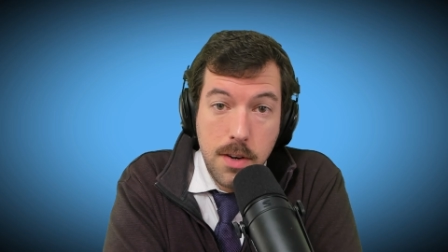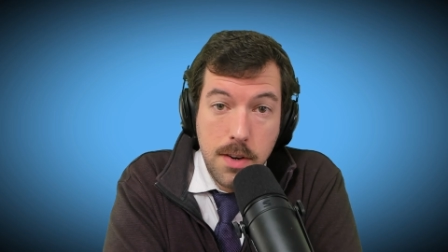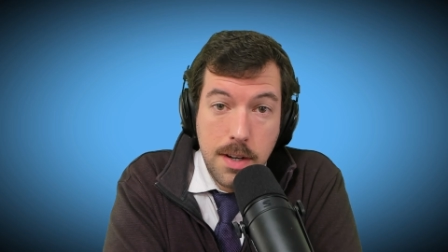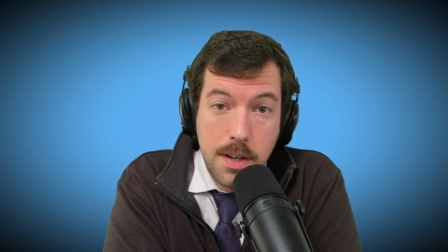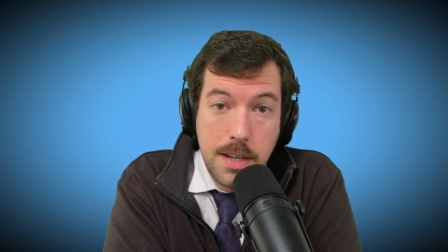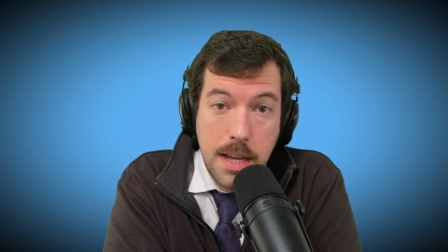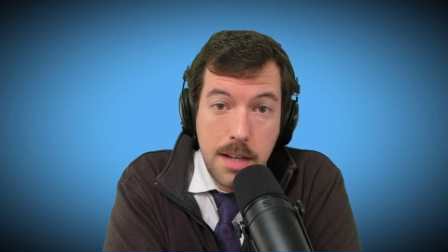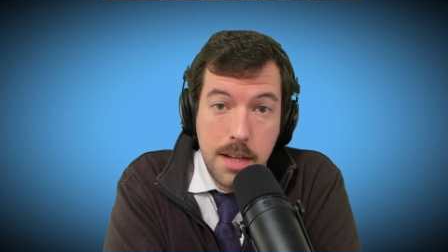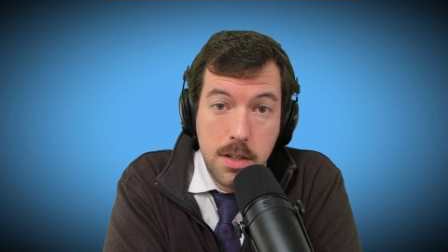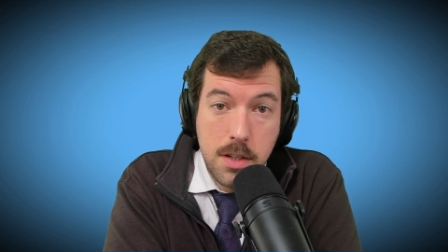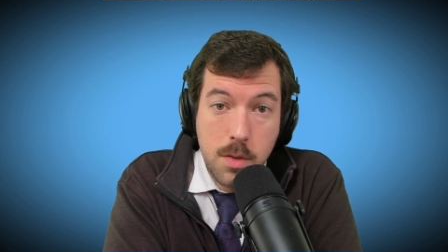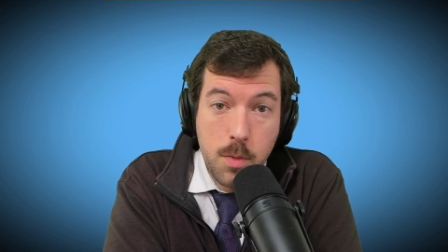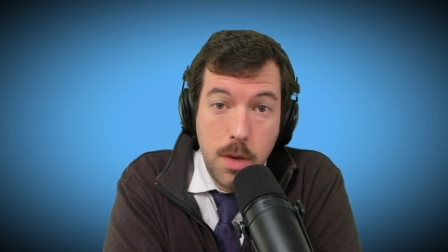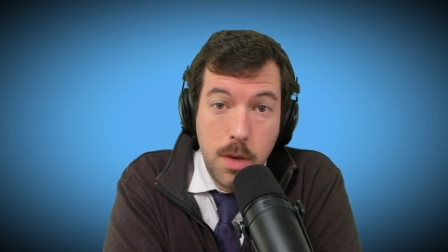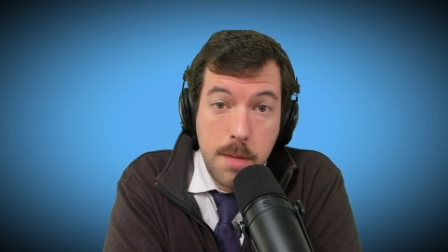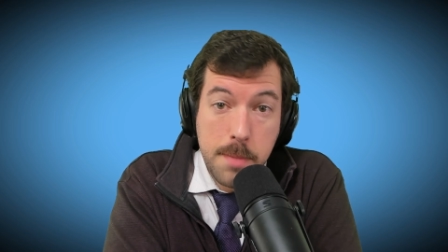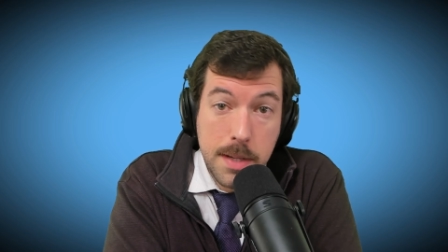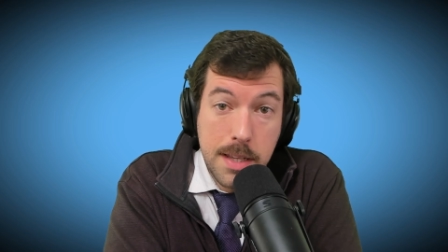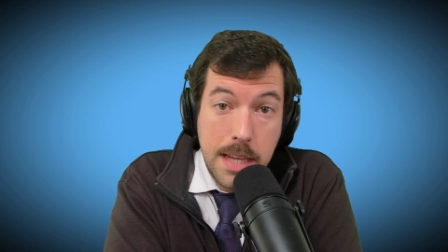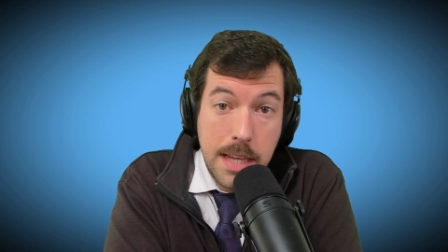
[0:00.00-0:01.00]
attention. We
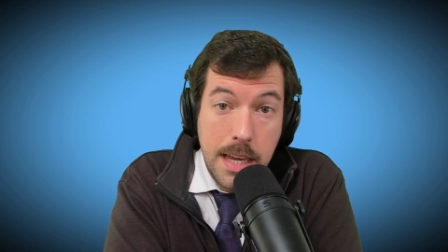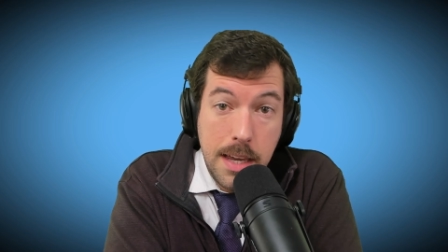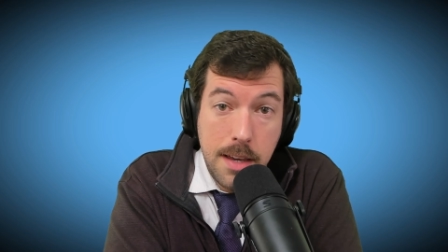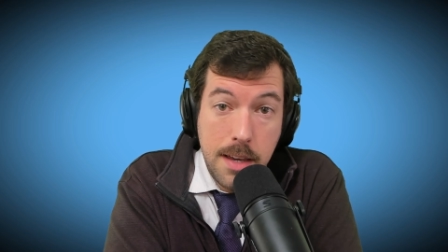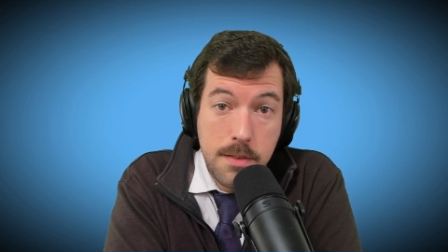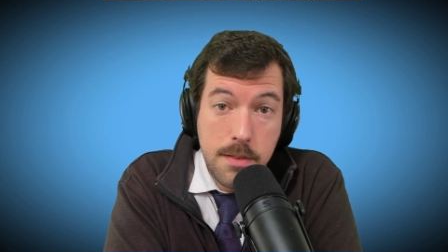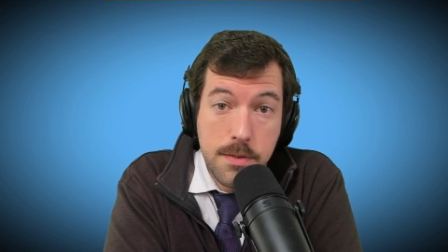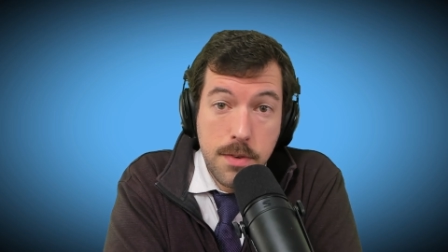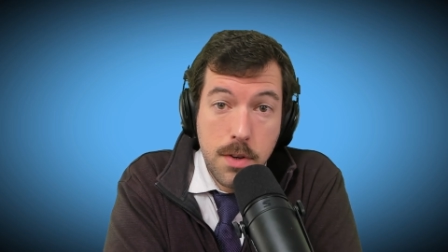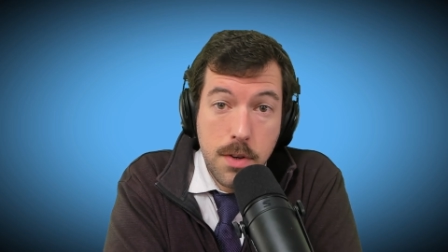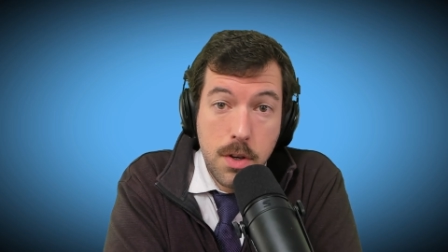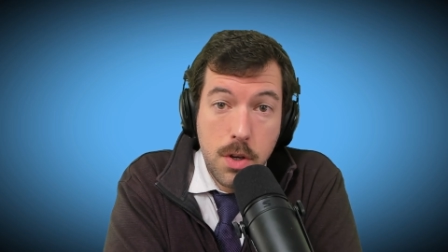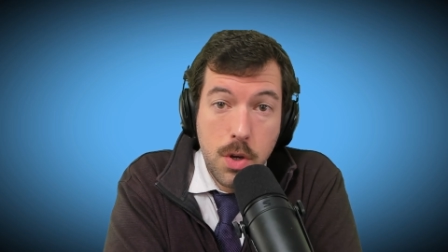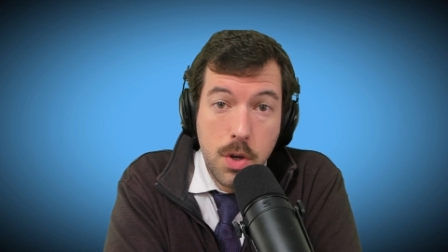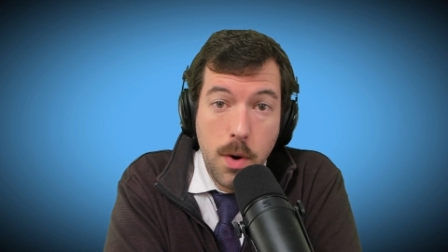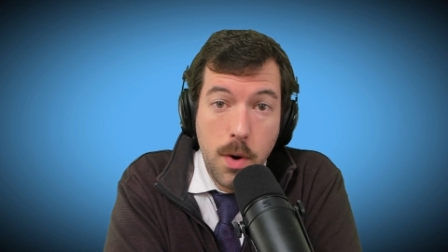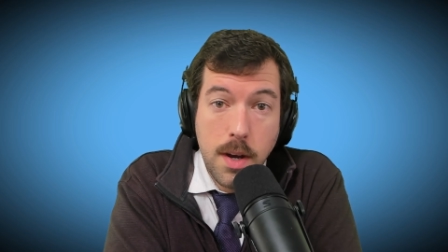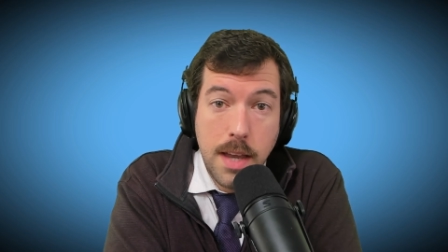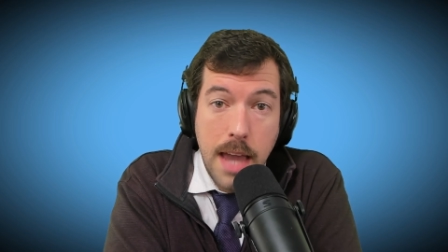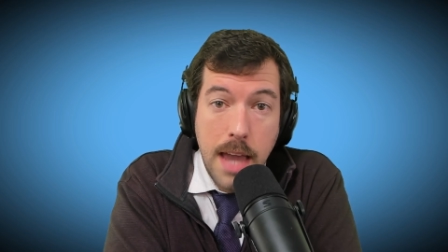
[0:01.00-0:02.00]
believe
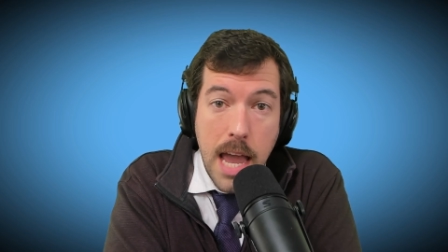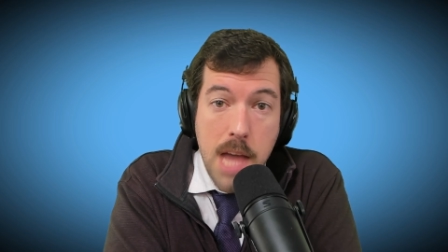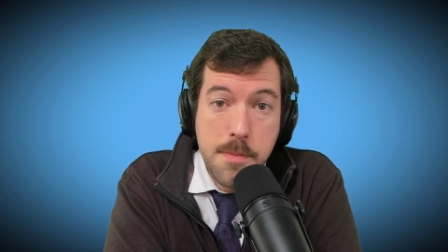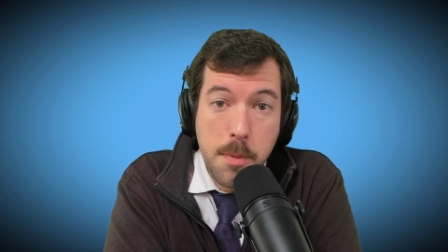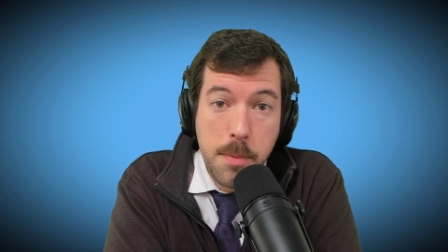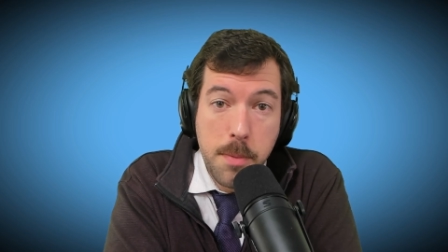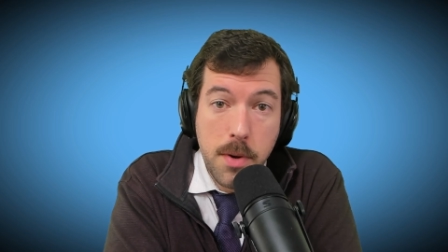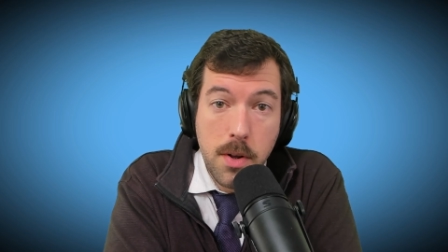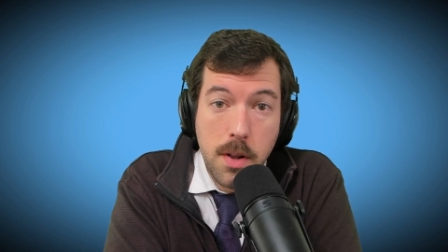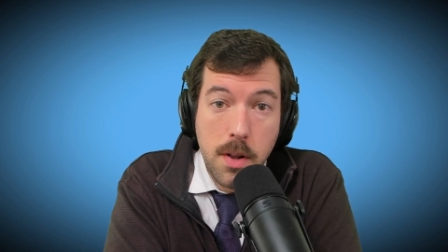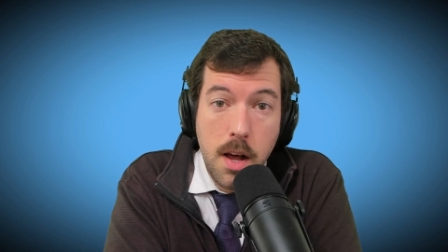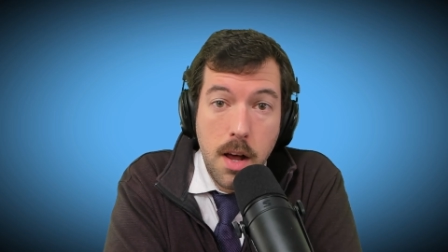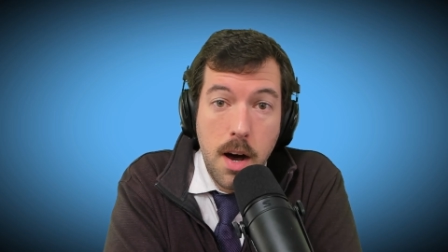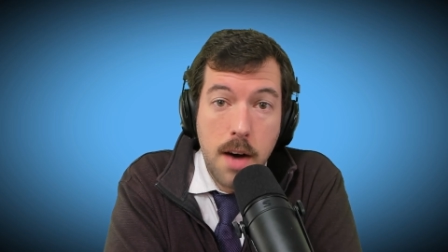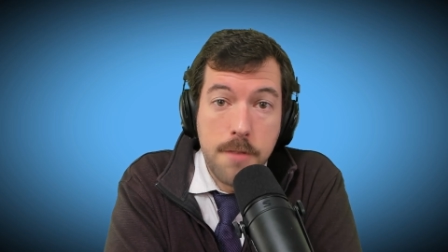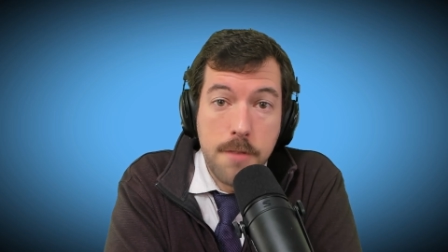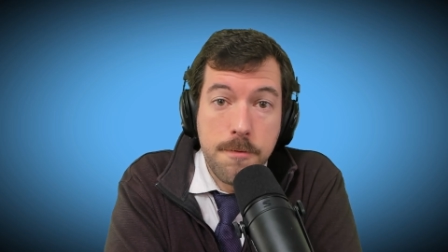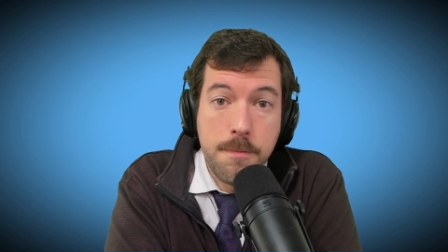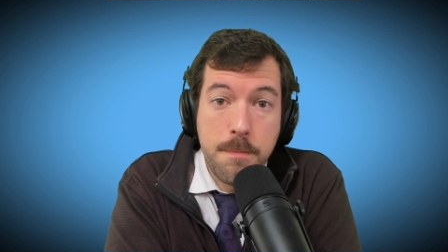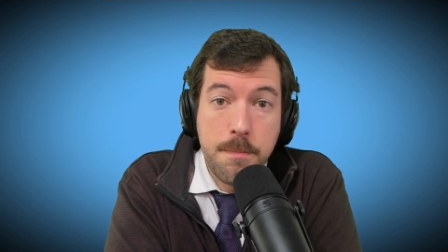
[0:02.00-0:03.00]
you're capable
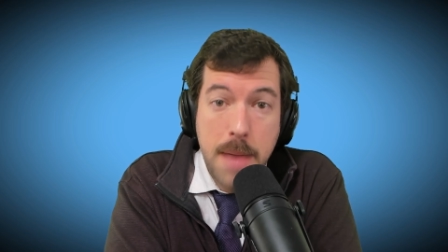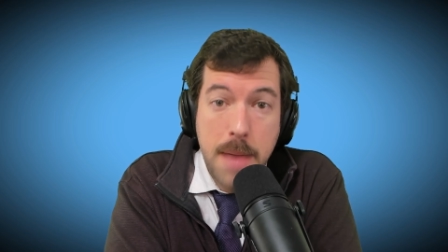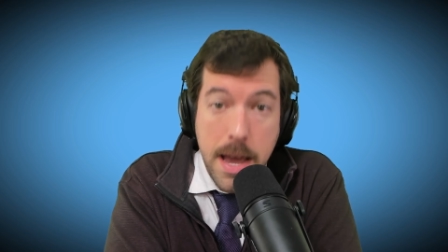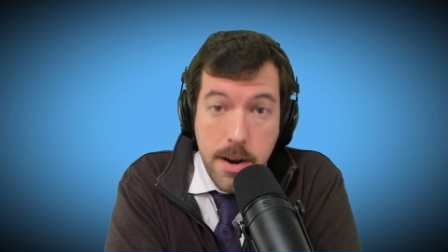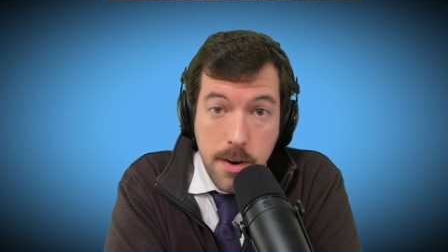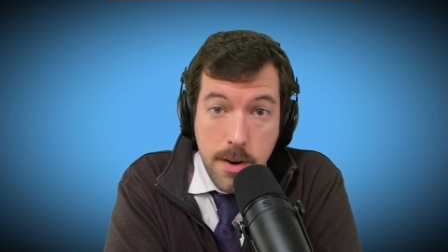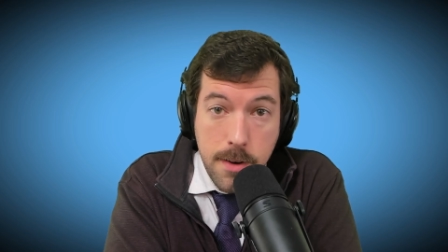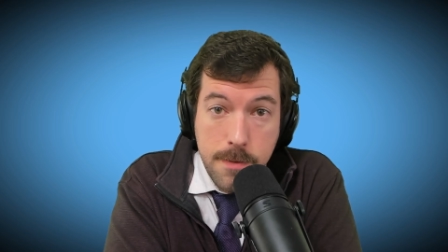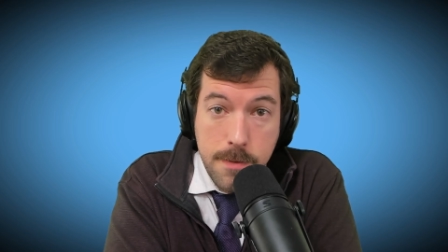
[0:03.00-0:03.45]
of better.